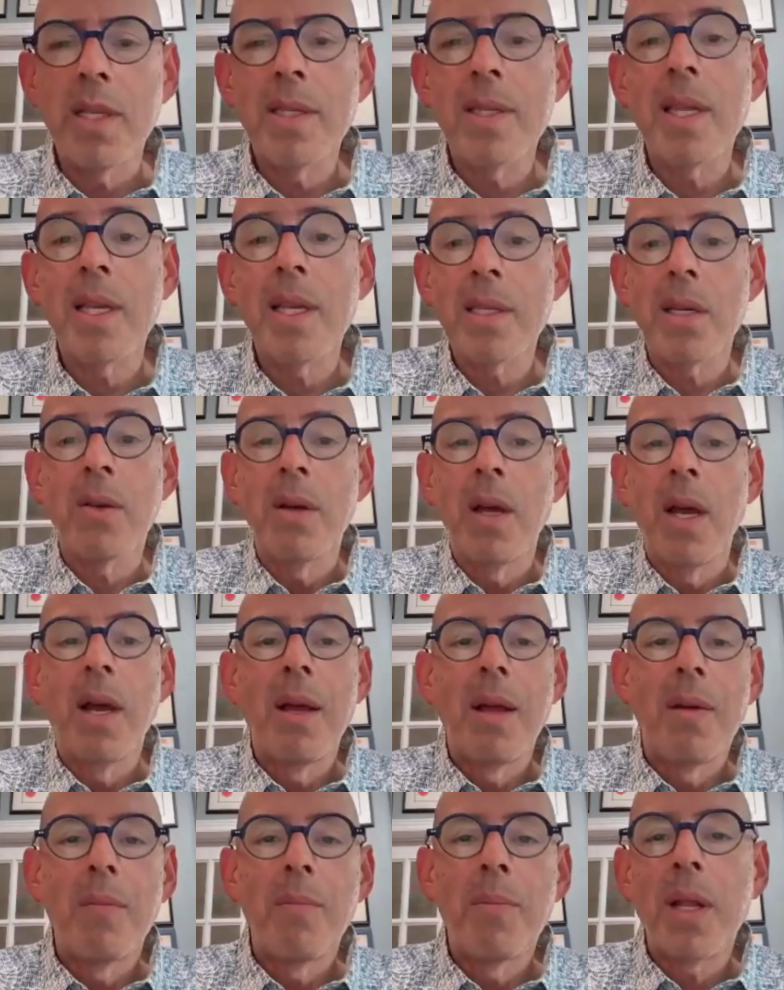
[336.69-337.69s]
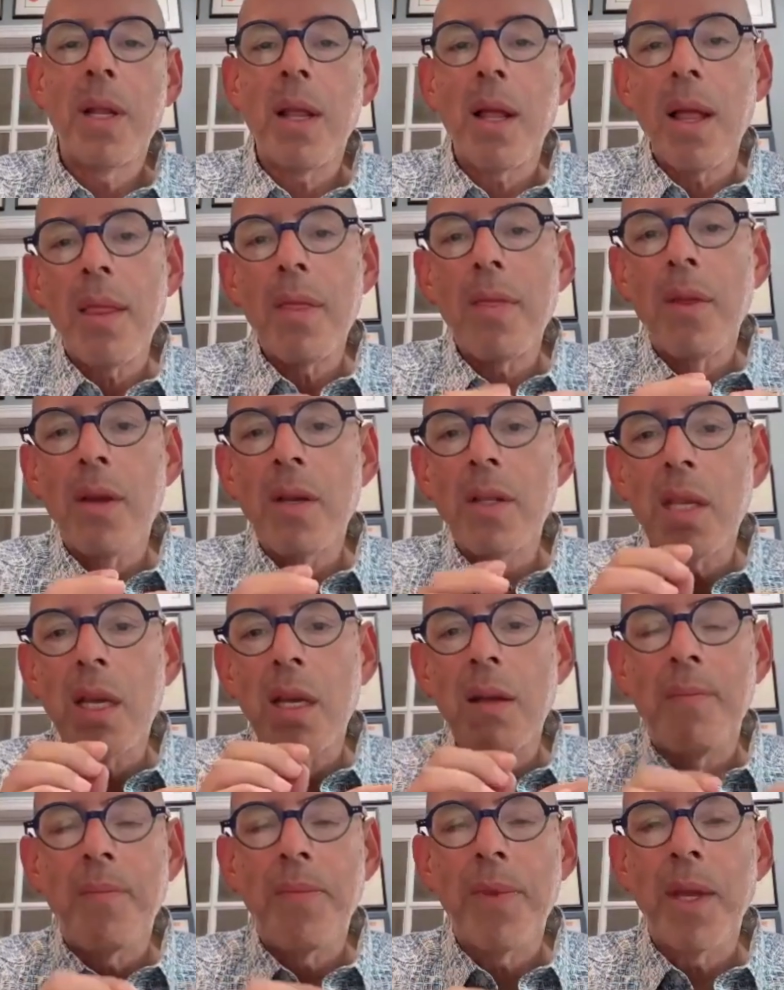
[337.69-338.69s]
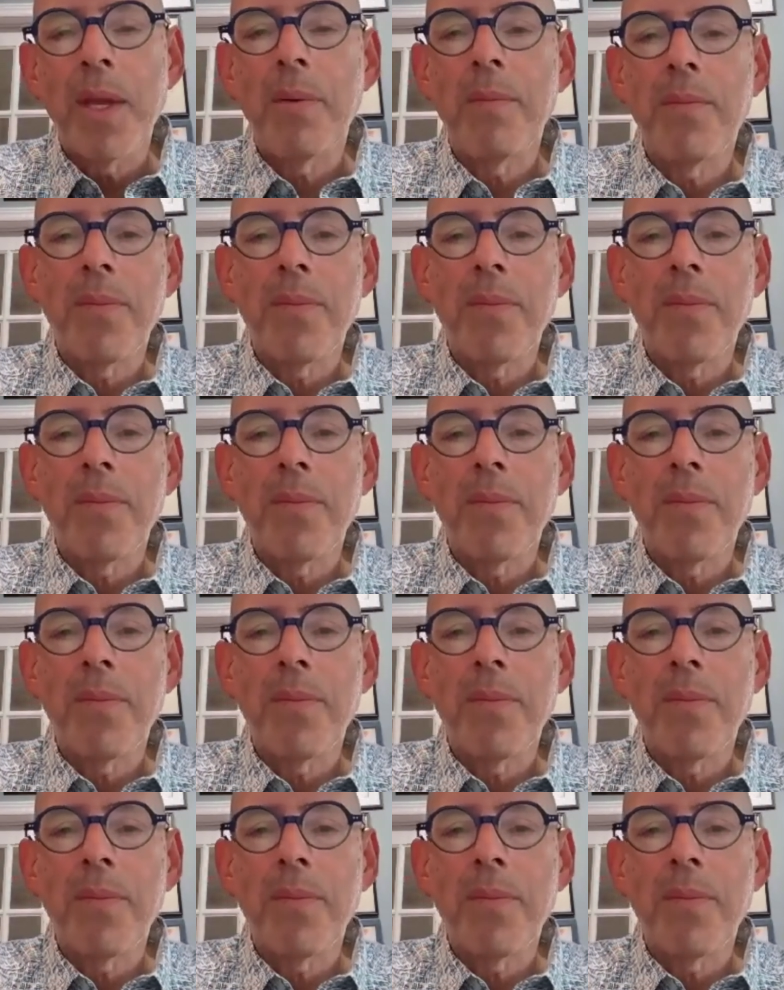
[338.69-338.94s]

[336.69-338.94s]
let's all, but there's a, you know,